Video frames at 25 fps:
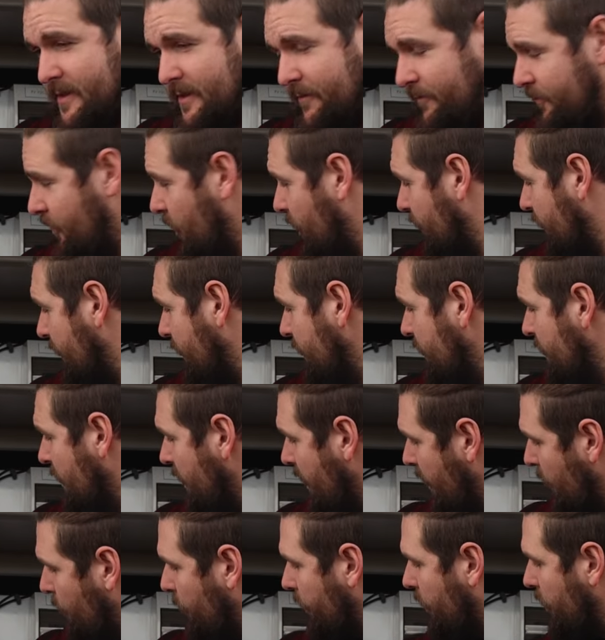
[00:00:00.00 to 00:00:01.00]
inverter,
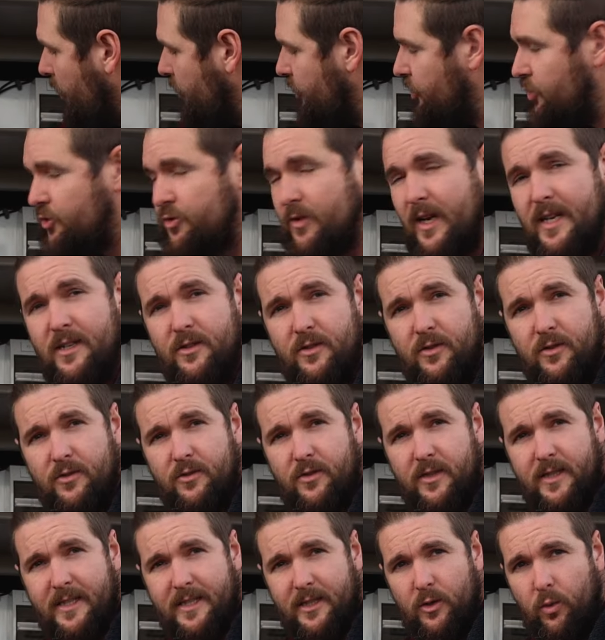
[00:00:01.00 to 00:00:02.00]
we go straight to
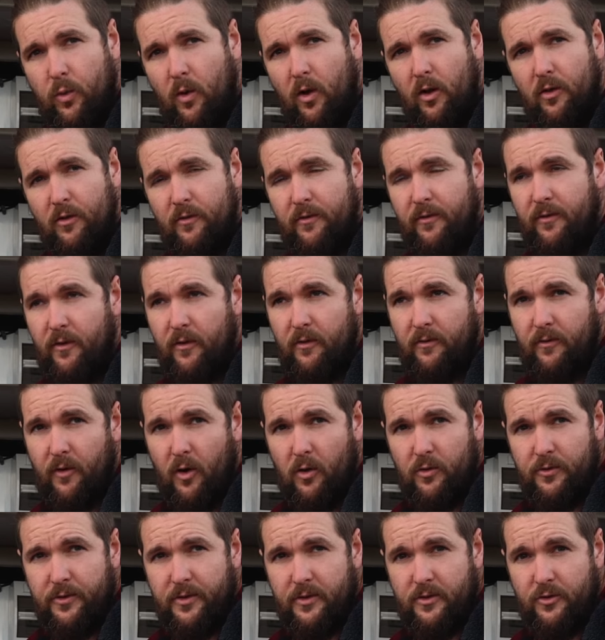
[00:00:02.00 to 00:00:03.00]
the
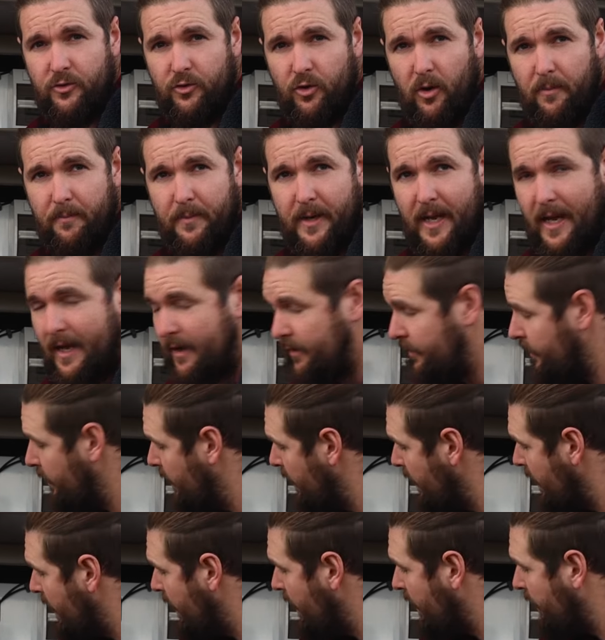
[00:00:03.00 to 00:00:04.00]
12-volt drop-down.
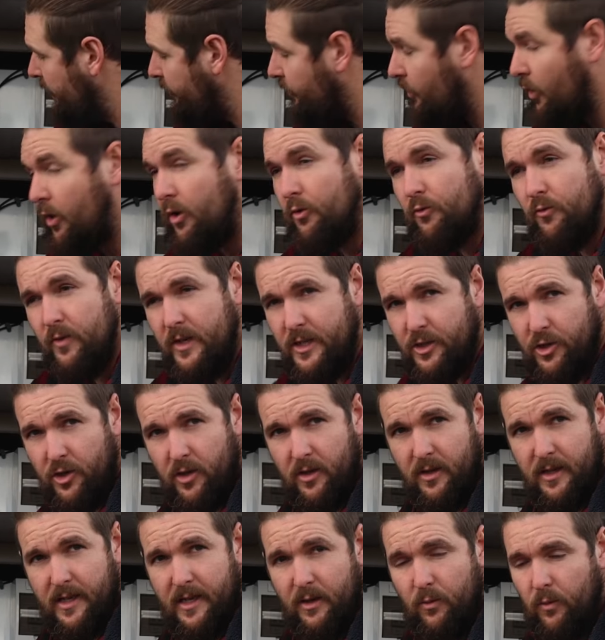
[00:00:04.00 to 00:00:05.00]
So
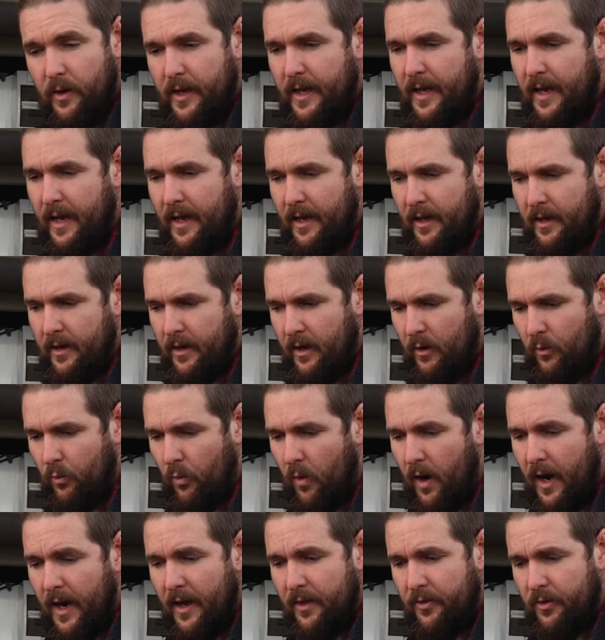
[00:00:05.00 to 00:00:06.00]
originally we had
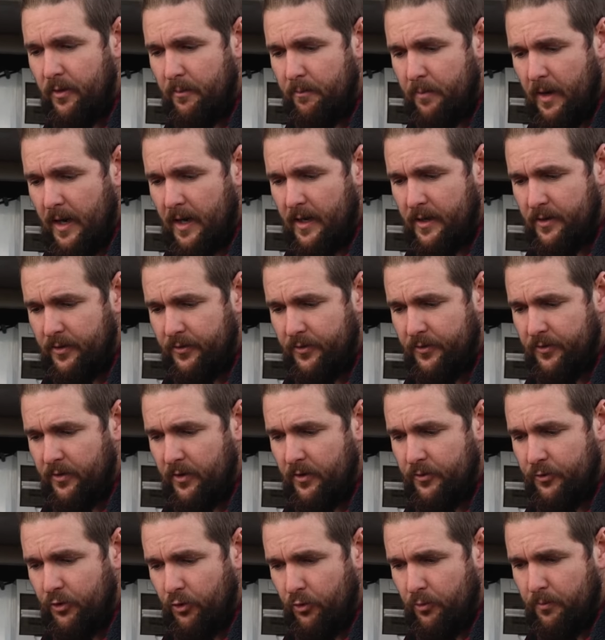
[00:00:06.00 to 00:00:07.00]
wired the bus
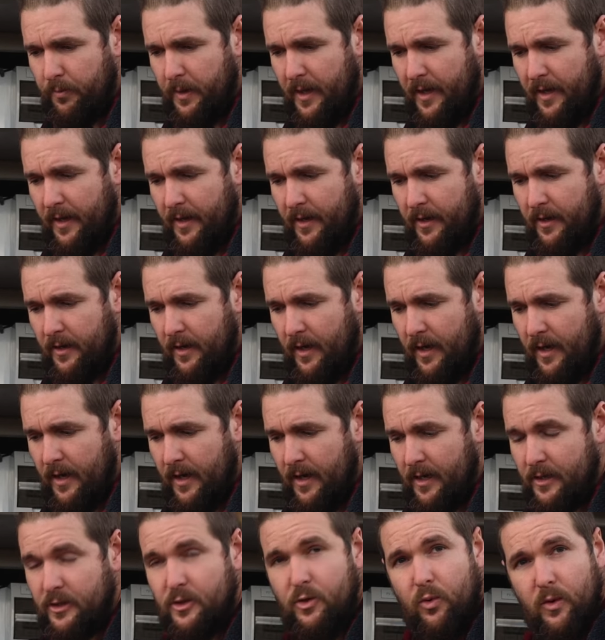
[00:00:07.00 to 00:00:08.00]
to be
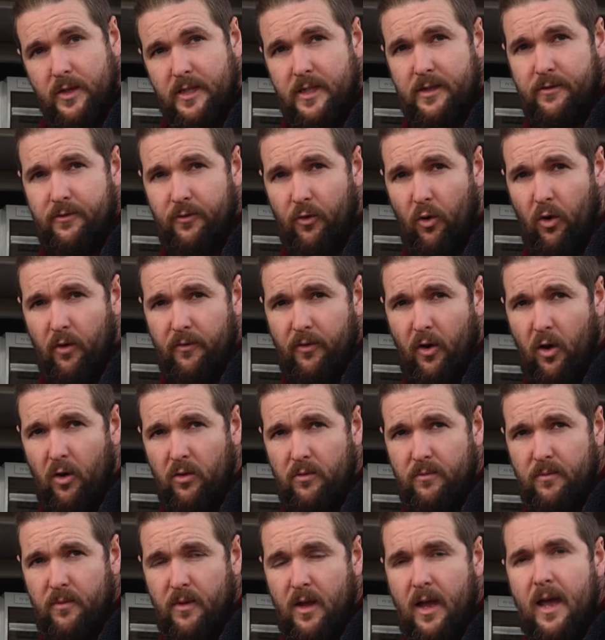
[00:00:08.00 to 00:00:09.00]
24 volt,